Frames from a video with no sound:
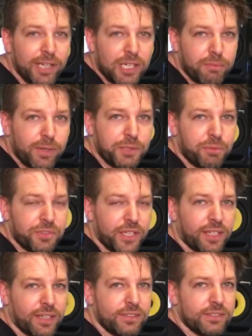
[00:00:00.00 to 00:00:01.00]
megabytes per
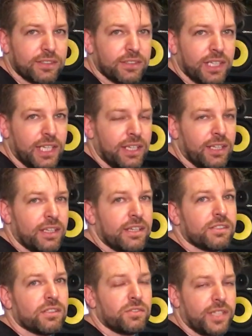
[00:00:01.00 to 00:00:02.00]
second.
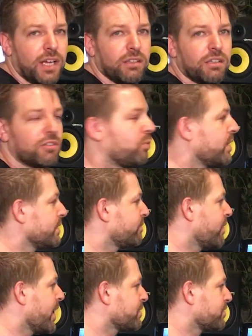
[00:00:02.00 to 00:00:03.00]
So the download was
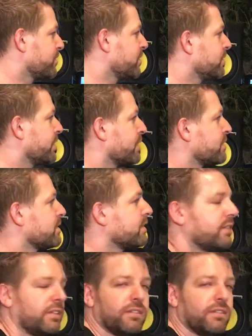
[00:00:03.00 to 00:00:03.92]
faster on this.